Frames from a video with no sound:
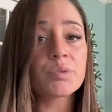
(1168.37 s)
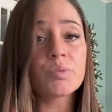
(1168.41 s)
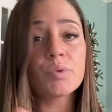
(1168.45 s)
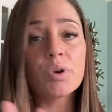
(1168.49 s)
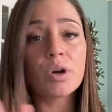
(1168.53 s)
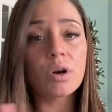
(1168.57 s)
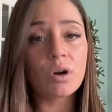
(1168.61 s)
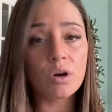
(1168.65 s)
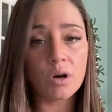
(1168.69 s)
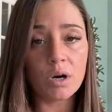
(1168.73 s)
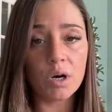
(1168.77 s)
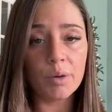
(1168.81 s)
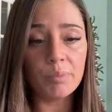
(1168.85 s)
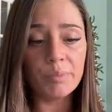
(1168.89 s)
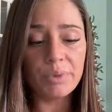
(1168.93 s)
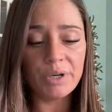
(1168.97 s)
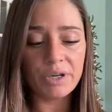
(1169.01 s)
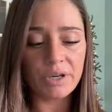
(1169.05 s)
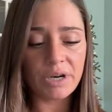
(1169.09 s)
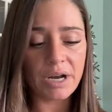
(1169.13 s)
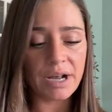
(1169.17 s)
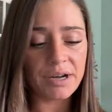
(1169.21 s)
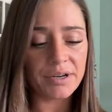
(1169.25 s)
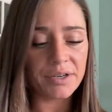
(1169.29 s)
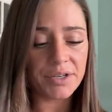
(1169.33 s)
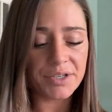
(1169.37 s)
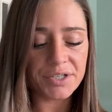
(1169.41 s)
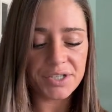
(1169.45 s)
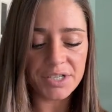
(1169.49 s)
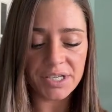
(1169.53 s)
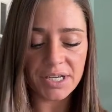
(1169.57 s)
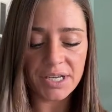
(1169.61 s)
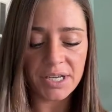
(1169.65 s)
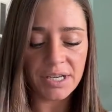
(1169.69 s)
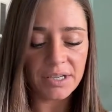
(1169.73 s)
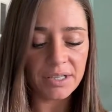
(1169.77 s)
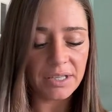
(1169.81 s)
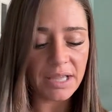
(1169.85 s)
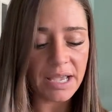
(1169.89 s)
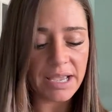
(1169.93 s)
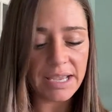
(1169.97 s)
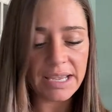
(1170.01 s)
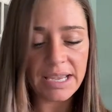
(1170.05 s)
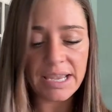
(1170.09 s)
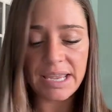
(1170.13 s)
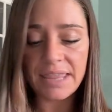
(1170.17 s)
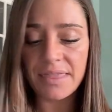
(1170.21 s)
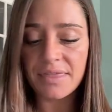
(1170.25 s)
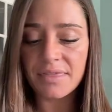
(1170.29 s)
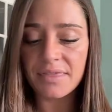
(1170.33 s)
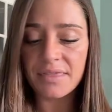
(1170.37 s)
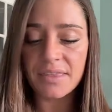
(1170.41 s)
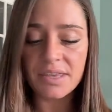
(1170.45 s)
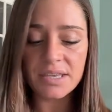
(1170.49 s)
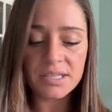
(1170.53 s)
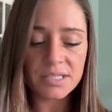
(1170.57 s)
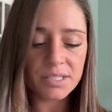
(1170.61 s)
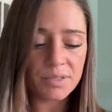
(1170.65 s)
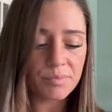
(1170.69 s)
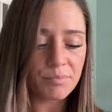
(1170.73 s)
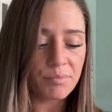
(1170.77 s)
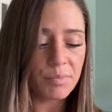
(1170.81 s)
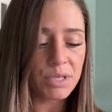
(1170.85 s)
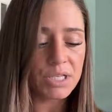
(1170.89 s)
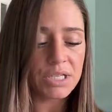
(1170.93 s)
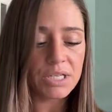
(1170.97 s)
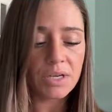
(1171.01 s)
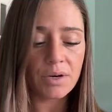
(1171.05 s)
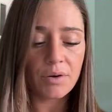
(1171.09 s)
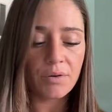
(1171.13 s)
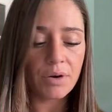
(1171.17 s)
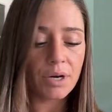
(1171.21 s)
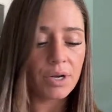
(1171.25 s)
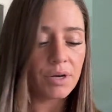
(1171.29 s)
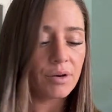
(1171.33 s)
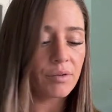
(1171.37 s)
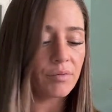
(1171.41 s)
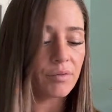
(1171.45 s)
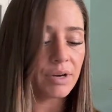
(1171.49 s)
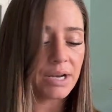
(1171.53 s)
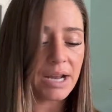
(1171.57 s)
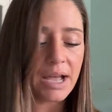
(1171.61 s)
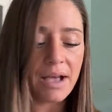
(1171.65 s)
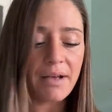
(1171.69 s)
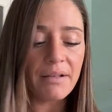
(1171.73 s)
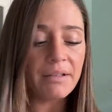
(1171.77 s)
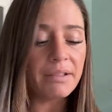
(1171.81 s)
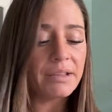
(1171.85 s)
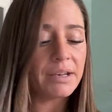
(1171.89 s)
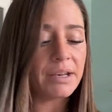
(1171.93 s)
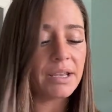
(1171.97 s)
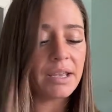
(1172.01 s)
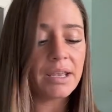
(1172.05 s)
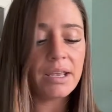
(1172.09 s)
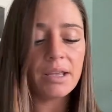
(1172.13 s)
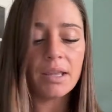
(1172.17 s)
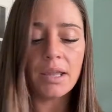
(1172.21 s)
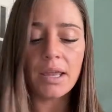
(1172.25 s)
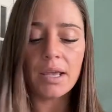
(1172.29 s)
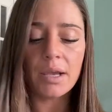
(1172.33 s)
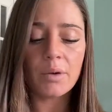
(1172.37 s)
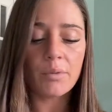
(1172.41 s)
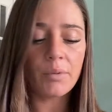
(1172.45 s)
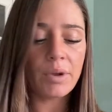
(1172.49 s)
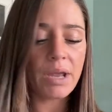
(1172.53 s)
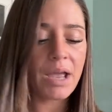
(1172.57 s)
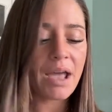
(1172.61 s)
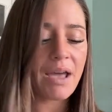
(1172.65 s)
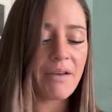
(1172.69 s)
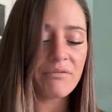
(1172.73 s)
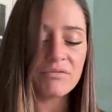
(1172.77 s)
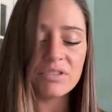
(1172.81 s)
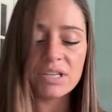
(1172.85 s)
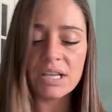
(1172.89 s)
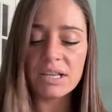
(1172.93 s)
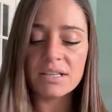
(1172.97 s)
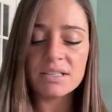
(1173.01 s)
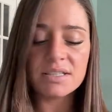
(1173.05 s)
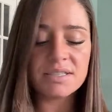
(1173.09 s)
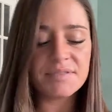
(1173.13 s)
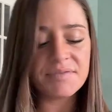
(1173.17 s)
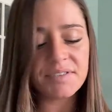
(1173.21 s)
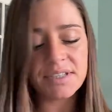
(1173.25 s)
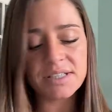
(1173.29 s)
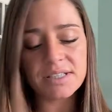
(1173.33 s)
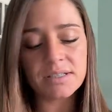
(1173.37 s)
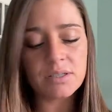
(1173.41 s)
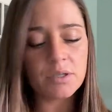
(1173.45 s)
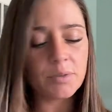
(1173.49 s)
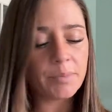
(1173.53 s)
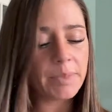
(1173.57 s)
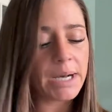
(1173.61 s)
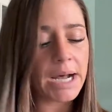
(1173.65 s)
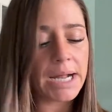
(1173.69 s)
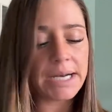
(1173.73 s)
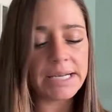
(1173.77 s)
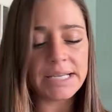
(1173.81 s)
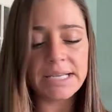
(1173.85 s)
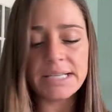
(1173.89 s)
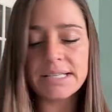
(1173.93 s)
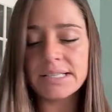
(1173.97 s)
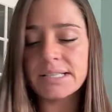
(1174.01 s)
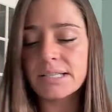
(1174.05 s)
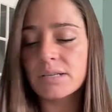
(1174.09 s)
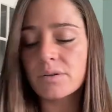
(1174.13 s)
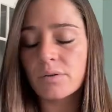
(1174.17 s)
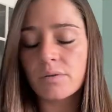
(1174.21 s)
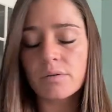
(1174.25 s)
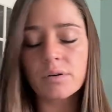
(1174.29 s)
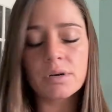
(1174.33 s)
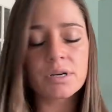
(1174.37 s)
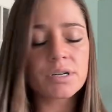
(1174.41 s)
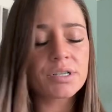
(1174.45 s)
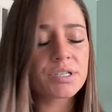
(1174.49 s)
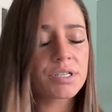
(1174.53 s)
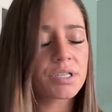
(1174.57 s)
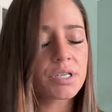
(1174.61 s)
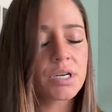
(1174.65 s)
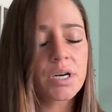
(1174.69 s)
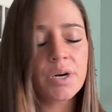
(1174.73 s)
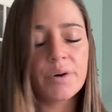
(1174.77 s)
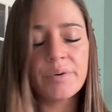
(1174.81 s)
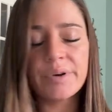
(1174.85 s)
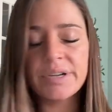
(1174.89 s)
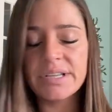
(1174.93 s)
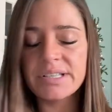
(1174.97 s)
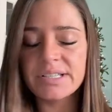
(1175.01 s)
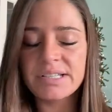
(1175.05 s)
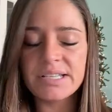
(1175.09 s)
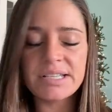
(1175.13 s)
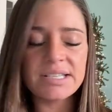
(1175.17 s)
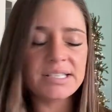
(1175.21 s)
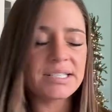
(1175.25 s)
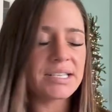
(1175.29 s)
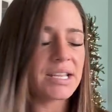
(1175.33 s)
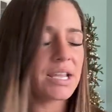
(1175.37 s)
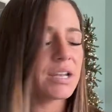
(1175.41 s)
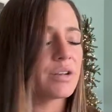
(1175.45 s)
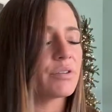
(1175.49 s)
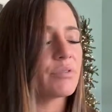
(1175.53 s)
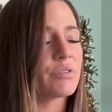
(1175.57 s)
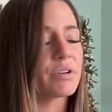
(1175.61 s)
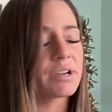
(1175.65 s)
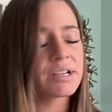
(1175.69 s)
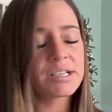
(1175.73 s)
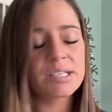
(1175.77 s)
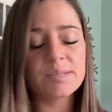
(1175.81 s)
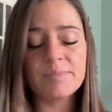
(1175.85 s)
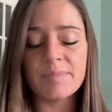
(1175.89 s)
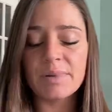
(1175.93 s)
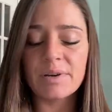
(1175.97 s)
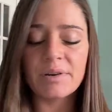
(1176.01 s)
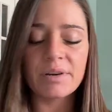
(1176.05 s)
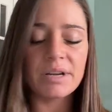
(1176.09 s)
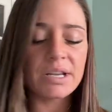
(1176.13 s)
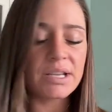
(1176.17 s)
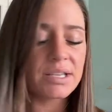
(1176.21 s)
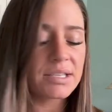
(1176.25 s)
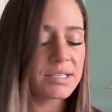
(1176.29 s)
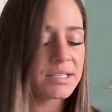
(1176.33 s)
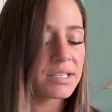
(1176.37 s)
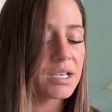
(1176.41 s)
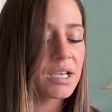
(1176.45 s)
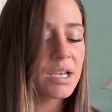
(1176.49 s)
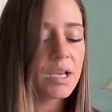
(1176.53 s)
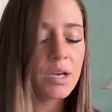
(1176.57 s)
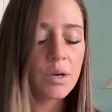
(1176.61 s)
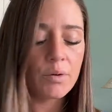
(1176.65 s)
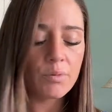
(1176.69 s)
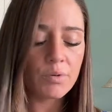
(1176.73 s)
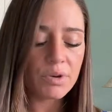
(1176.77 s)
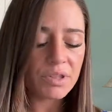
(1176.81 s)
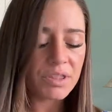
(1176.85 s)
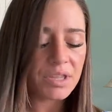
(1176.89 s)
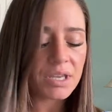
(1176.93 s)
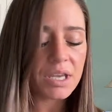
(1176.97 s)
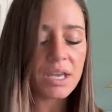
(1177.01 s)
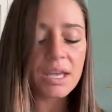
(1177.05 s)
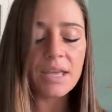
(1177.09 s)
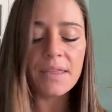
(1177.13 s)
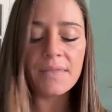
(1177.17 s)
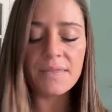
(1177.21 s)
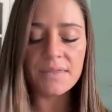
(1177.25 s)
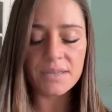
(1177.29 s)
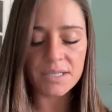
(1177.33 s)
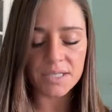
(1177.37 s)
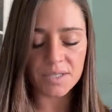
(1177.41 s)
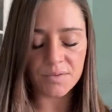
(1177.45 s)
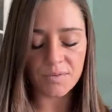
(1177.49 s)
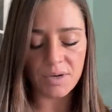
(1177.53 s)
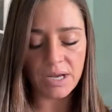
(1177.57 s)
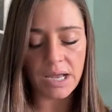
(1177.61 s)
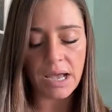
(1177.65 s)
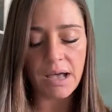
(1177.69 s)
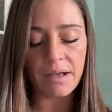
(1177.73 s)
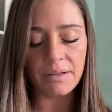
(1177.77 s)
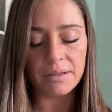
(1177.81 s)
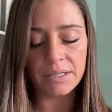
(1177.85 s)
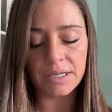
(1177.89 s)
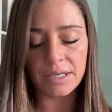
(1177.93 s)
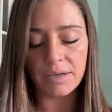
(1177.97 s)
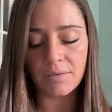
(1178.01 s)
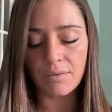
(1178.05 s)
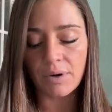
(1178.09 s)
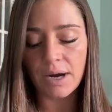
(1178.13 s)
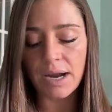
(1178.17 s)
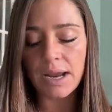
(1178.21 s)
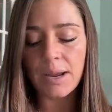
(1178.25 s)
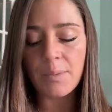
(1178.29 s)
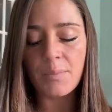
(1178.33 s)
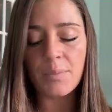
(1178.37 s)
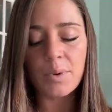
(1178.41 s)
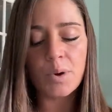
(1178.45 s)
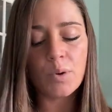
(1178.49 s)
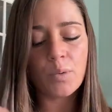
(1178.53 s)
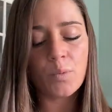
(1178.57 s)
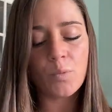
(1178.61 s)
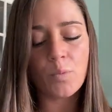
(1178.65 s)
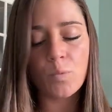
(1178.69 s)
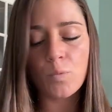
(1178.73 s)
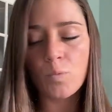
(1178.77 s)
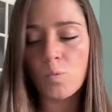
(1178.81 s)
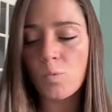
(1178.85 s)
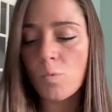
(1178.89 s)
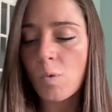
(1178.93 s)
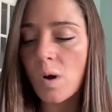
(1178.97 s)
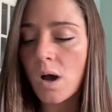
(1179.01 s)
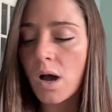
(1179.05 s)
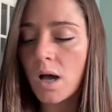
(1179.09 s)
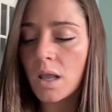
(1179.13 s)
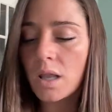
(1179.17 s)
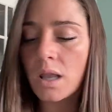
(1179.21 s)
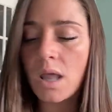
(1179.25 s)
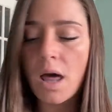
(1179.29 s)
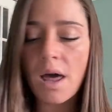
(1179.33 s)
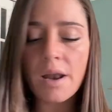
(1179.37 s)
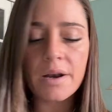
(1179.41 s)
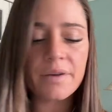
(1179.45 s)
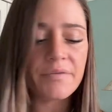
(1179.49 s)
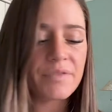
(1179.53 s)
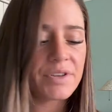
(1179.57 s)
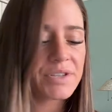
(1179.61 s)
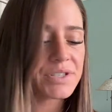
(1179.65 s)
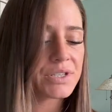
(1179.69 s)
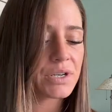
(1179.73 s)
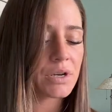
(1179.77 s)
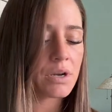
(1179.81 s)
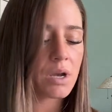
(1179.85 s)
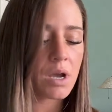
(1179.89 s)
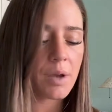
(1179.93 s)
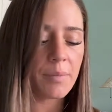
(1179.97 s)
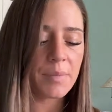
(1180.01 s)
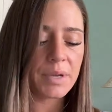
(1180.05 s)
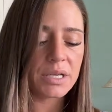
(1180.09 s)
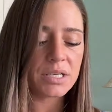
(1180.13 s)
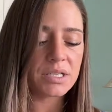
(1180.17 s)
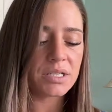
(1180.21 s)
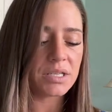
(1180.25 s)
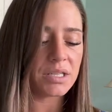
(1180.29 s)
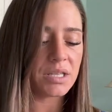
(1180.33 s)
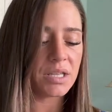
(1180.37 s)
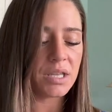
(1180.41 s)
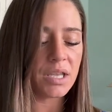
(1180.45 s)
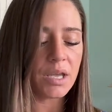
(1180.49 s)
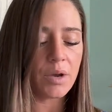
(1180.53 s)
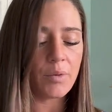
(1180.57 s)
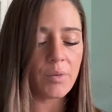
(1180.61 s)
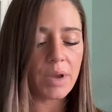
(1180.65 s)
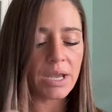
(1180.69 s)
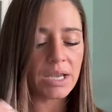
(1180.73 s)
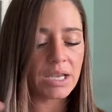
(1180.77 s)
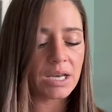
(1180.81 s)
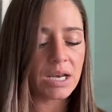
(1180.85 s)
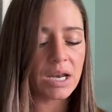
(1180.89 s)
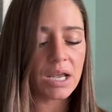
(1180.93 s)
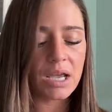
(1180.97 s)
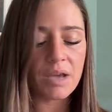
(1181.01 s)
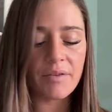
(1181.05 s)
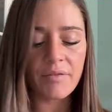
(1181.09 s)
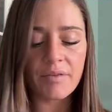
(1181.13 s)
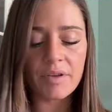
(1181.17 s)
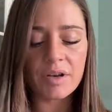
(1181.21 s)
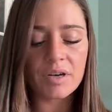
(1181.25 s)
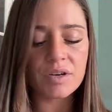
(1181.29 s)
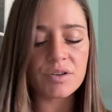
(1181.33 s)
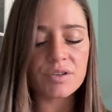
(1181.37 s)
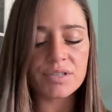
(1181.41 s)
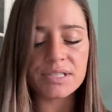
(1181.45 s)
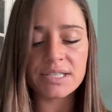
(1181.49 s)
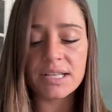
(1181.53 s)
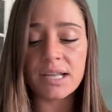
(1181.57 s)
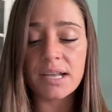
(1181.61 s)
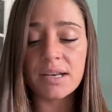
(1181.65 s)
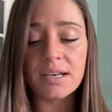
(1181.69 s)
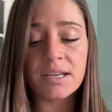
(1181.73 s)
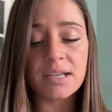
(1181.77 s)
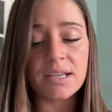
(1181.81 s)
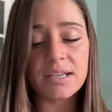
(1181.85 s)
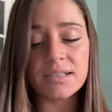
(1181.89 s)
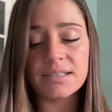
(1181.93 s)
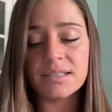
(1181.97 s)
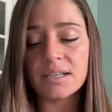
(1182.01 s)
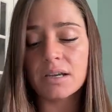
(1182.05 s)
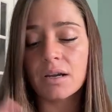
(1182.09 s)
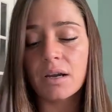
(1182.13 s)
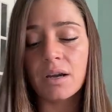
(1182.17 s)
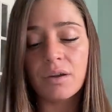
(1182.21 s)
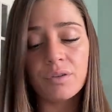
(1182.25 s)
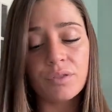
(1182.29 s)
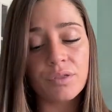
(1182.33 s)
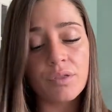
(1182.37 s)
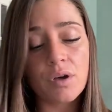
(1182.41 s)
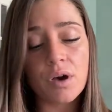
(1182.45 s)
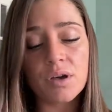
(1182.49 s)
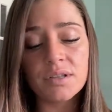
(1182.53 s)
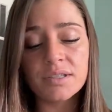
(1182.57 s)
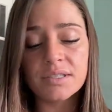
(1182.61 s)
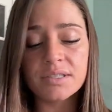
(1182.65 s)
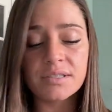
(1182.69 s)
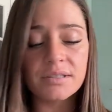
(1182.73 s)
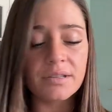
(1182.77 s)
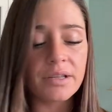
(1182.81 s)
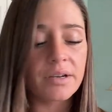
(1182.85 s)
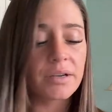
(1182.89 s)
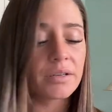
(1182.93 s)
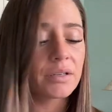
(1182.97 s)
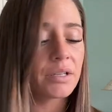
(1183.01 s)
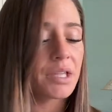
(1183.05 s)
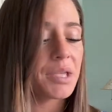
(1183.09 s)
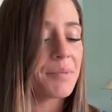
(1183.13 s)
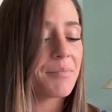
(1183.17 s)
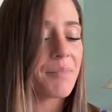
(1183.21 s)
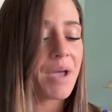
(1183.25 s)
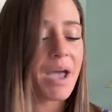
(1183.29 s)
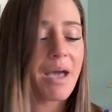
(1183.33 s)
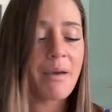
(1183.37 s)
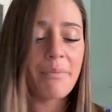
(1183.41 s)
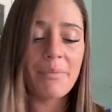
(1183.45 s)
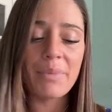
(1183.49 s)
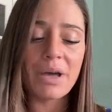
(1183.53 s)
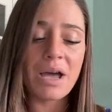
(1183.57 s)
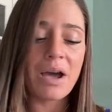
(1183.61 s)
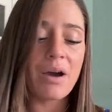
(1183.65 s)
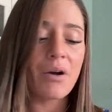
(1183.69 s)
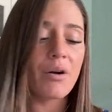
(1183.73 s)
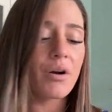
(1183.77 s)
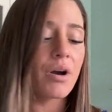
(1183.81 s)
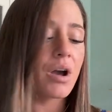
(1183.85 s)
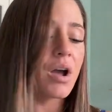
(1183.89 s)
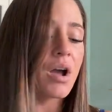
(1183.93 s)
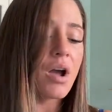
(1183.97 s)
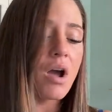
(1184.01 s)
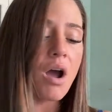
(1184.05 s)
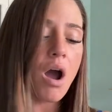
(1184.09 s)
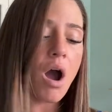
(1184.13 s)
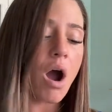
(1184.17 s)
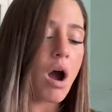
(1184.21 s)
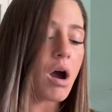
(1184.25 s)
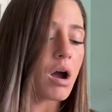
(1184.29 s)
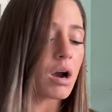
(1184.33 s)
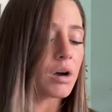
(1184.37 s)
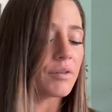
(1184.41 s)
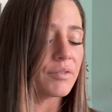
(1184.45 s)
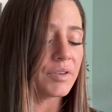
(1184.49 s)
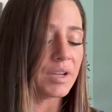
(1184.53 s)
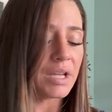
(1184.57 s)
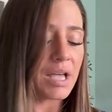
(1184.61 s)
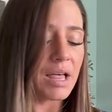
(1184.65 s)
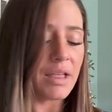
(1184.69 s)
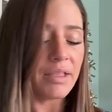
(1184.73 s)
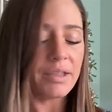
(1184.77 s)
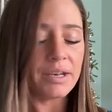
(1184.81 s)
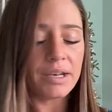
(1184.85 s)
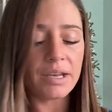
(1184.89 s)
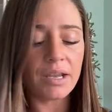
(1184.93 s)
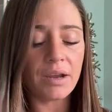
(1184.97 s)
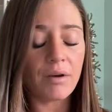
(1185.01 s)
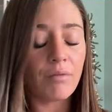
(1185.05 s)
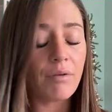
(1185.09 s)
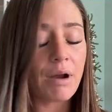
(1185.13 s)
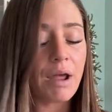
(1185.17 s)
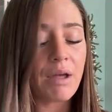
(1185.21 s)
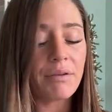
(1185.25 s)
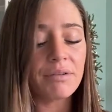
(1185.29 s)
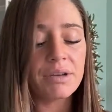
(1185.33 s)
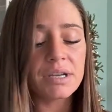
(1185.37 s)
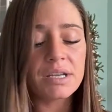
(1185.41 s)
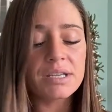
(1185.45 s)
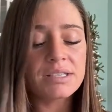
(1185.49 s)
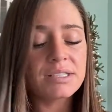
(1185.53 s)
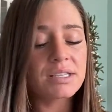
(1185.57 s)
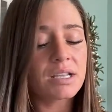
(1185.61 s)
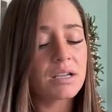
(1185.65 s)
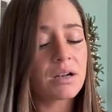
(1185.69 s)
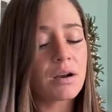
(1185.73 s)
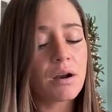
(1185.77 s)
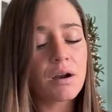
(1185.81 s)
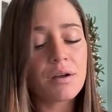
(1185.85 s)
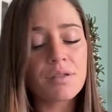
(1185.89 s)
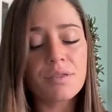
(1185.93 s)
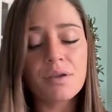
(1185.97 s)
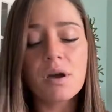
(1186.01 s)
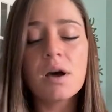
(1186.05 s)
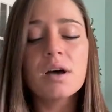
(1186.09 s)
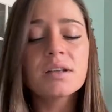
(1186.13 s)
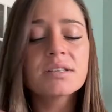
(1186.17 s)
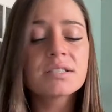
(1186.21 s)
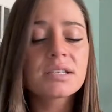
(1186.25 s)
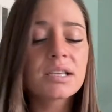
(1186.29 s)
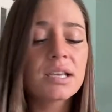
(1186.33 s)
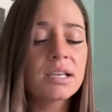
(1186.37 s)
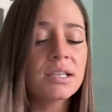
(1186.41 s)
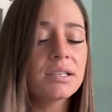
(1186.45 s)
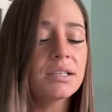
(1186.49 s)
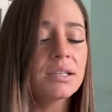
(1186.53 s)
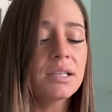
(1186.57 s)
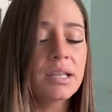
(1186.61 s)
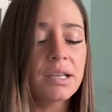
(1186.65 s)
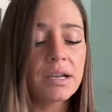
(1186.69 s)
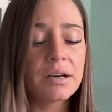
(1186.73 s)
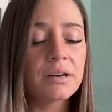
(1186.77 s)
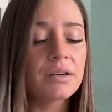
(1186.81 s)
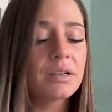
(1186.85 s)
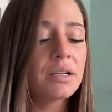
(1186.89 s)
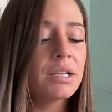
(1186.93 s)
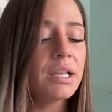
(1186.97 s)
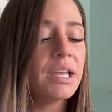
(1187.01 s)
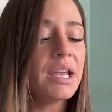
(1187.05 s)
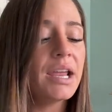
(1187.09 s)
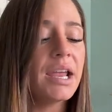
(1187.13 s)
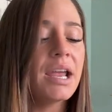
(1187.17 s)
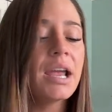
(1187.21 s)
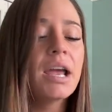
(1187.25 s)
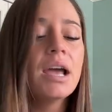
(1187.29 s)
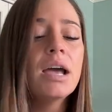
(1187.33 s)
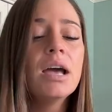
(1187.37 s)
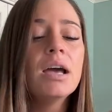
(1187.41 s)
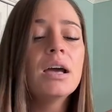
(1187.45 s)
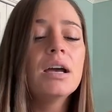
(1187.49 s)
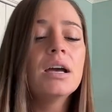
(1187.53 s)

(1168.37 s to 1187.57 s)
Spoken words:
We are all pure energy. Like, in this material reality, like, we have dense physical bodies in order to coexist and or experience within this reality, right? But what a lot of us are coming to the awakening of understanding is, like, our thoughts literally map out our reality around us, and our thoughts can literally